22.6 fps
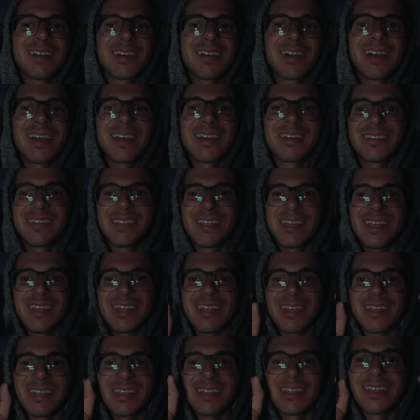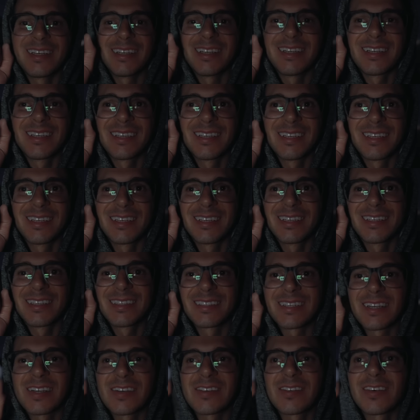All right, we did it.
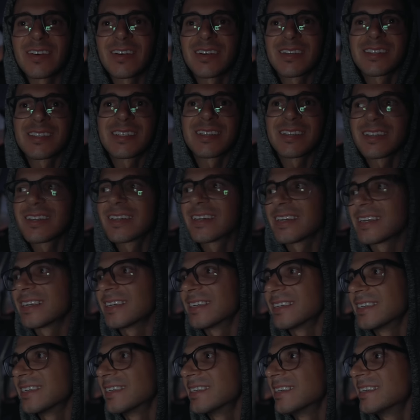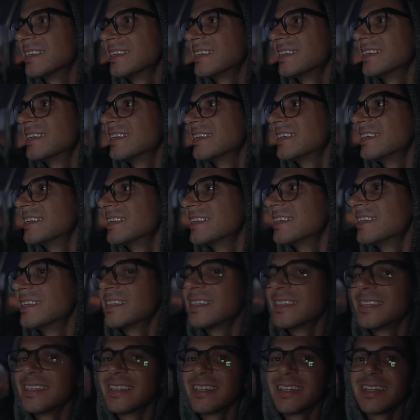So far, so good.
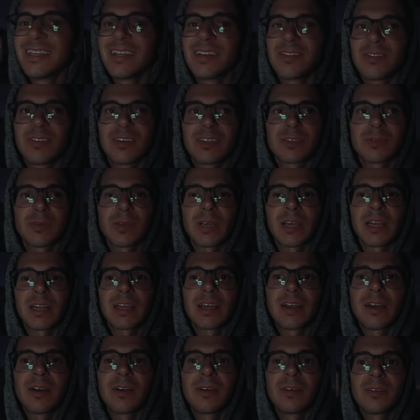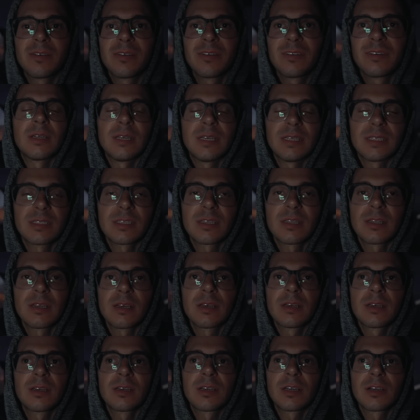First, we got to go into
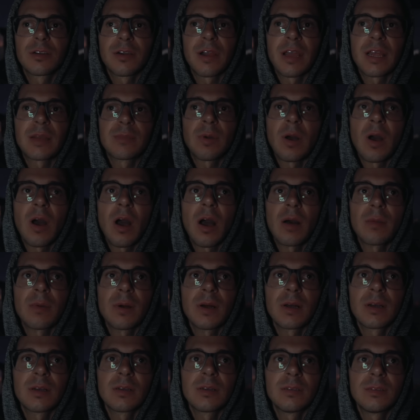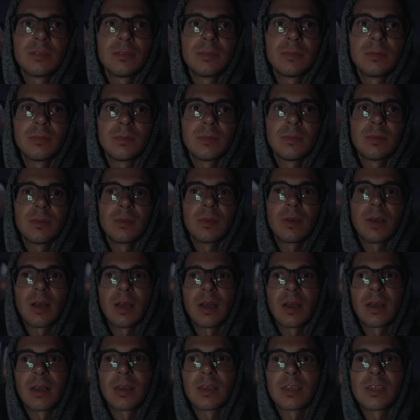the Grand Bahama
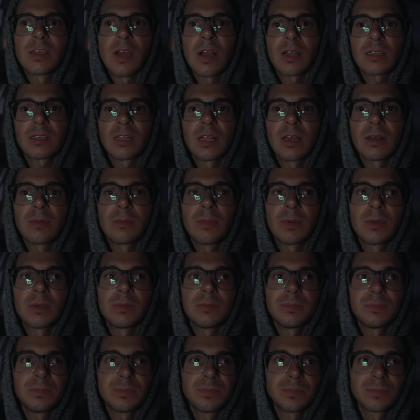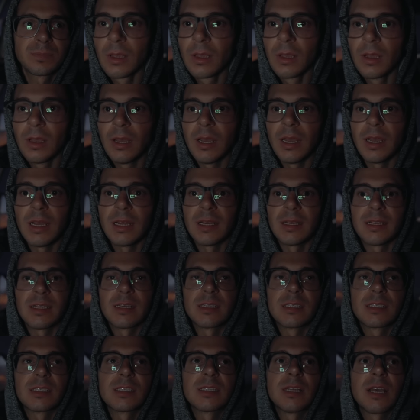uh, Yacht Club, and it
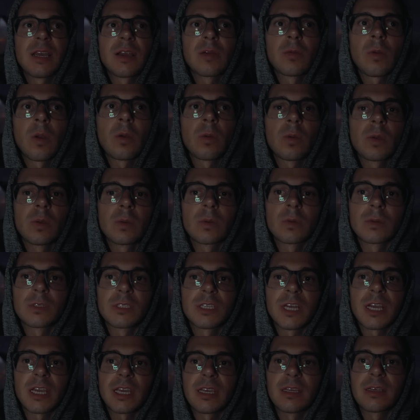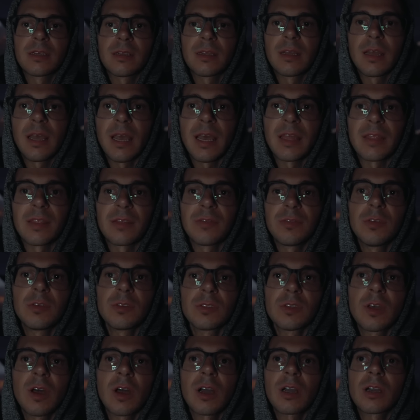is there where we will check in at the fuel
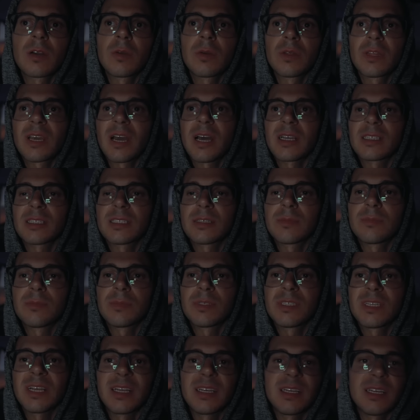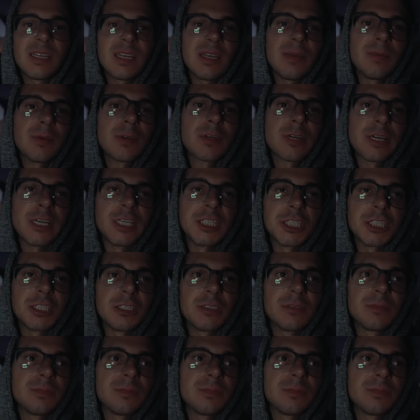dock with customs and immigration.